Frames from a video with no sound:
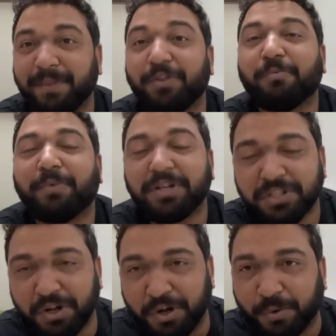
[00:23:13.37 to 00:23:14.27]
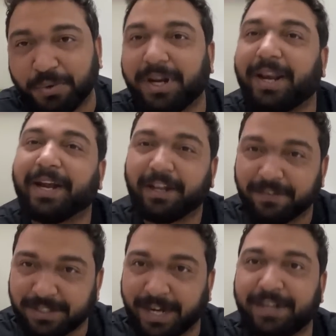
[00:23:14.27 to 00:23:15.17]
you must know the
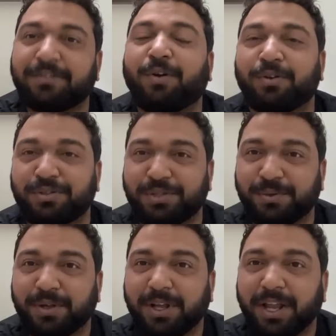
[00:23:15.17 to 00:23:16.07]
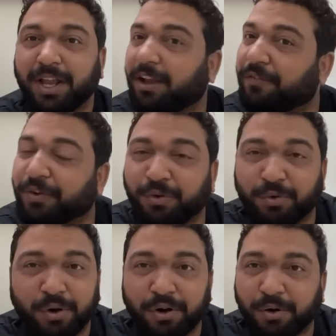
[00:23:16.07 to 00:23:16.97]
negative sides also. If you
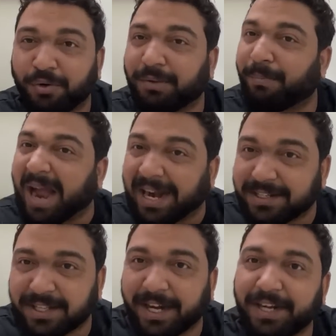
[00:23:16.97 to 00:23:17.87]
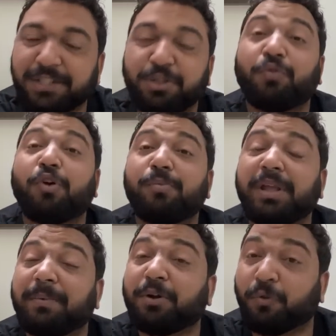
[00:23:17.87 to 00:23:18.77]
do not know the bad sides, you won't
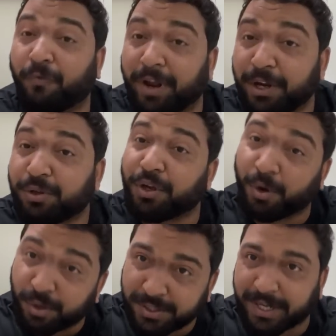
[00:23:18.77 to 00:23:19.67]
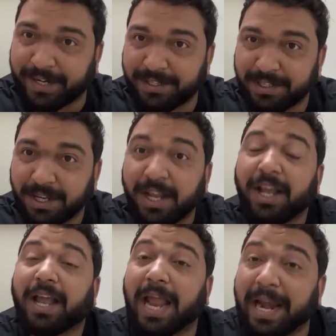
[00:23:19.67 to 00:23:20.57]
be able to value the good sides.
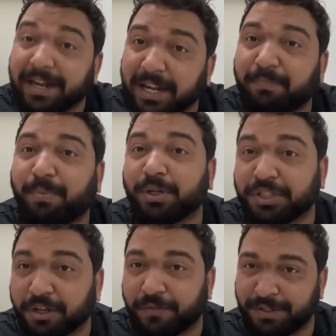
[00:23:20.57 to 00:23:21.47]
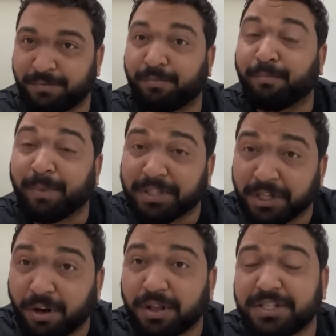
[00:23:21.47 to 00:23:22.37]
Anti-positivism,
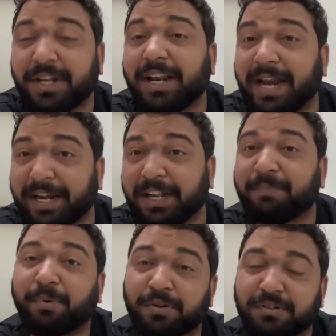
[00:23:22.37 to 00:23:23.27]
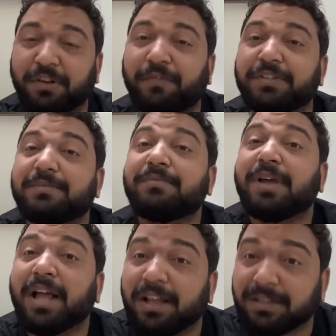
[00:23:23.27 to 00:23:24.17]
methodological anti-positivism
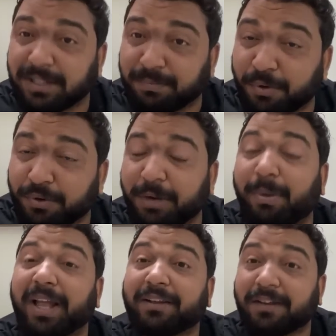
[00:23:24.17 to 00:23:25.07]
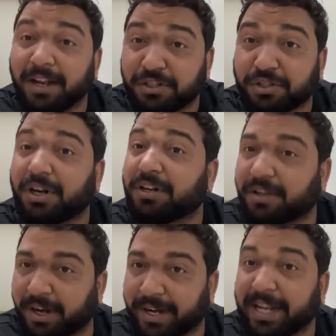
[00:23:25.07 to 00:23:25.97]
supported by cultural
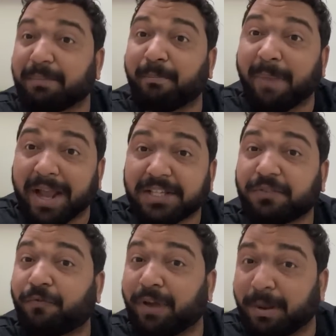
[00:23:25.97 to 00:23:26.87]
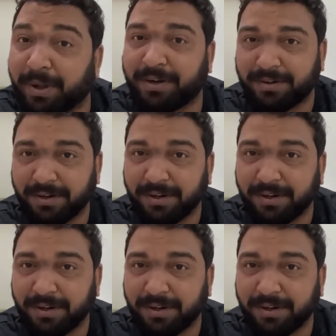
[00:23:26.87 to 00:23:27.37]
critic Max Weber.